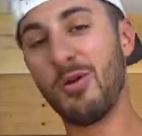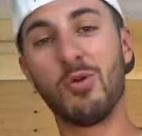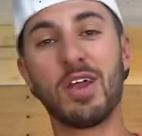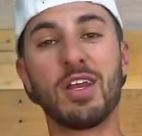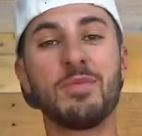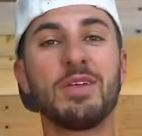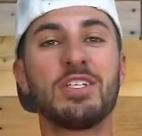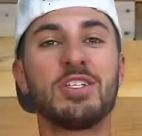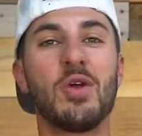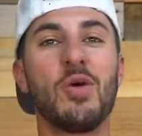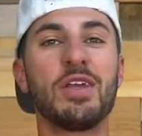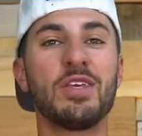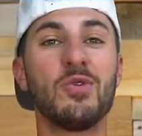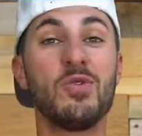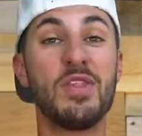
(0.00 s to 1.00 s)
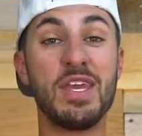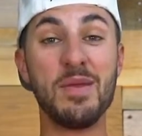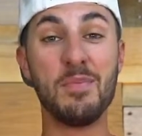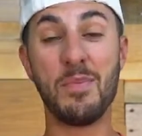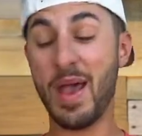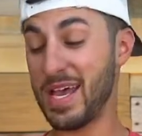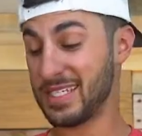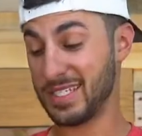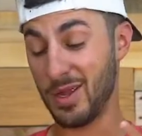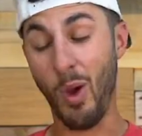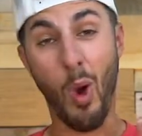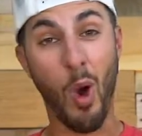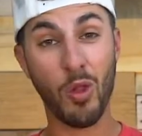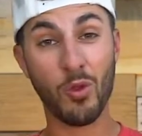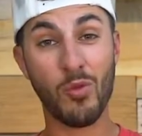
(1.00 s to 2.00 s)
we're going to be showing you the best
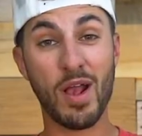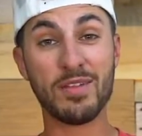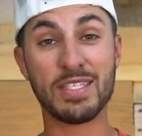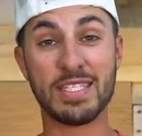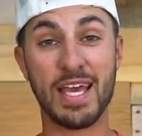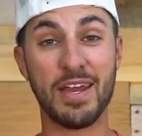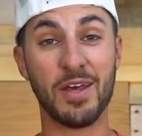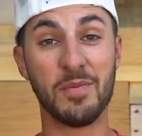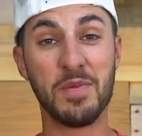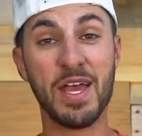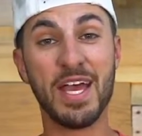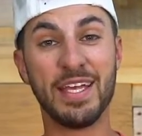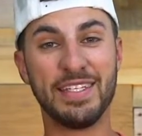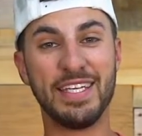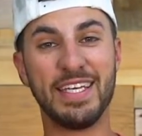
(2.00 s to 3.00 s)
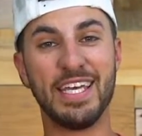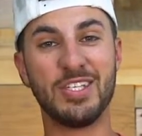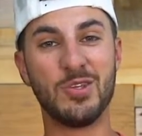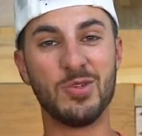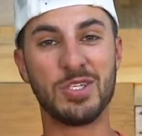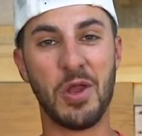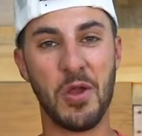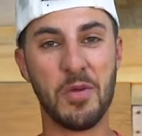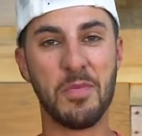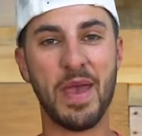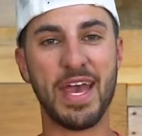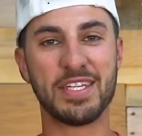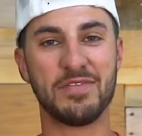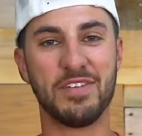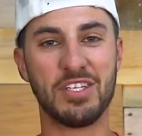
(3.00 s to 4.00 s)
all-around setup to get you started
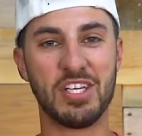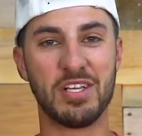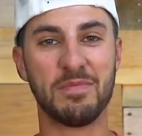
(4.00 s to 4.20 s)
bass fishing.